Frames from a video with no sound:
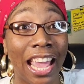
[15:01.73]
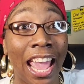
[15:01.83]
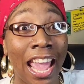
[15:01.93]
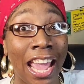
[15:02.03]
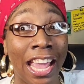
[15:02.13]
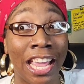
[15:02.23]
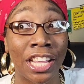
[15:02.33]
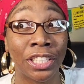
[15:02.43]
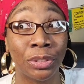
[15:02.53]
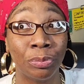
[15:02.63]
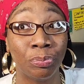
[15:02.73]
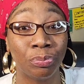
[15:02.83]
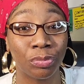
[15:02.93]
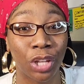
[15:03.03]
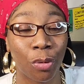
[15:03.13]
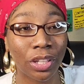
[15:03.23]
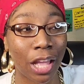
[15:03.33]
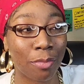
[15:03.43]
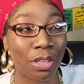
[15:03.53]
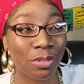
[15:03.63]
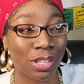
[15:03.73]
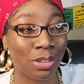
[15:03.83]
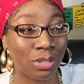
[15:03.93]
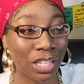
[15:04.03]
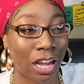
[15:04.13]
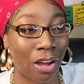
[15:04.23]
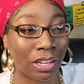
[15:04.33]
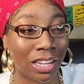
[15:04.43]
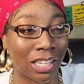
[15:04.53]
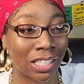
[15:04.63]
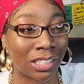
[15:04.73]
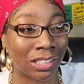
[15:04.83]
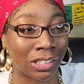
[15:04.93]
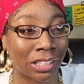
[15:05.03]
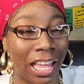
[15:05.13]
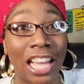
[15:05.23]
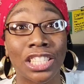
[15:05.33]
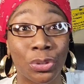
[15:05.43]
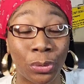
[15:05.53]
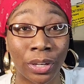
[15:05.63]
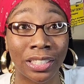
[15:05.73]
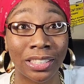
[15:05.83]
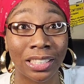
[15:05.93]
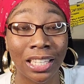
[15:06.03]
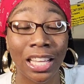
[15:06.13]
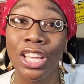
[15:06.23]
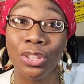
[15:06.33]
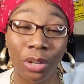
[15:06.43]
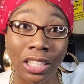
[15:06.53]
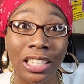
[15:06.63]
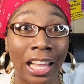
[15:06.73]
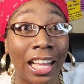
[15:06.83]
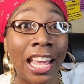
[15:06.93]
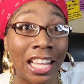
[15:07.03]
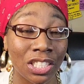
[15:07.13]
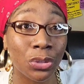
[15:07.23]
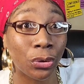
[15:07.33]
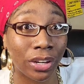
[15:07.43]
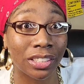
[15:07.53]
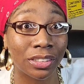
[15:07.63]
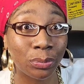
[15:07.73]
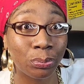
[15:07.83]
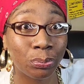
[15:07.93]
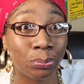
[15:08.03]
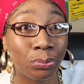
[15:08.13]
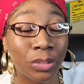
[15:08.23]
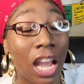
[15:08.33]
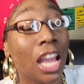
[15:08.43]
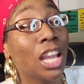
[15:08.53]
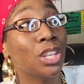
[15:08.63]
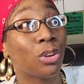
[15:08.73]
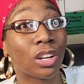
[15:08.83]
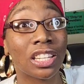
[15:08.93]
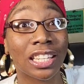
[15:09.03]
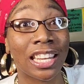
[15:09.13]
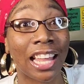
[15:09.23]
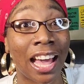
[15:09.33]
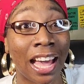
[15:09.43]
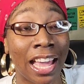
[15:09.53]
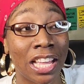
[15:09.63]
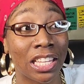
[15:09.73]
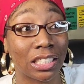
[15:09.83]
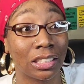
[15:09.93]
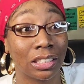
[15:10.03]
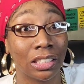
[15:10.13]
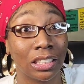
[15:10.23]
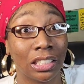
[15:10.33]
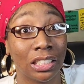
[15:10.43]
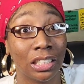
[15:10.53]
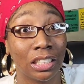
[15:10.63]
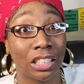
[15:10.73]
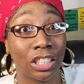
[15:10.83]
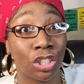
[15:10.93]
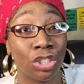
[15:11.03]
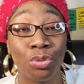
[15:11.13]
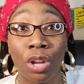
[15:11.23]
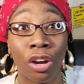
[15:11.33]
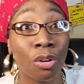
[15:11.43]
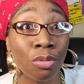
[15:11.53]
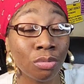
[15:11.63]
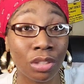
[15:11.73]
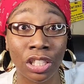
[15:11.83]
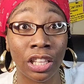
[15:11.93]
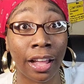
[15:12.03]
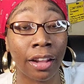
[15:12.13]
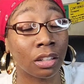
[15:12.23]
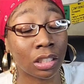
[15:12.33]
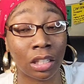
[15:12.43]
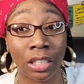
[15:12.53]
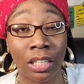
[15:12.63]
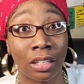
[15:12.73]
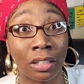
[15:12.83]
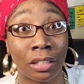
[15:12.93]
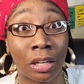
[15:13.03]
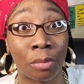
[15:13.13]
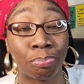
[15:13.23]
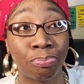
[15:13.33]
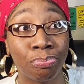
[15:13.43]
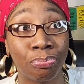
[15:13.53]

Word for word: a what they used to call it a, a escort. You're looking like an escort. You're looking like you know uh the um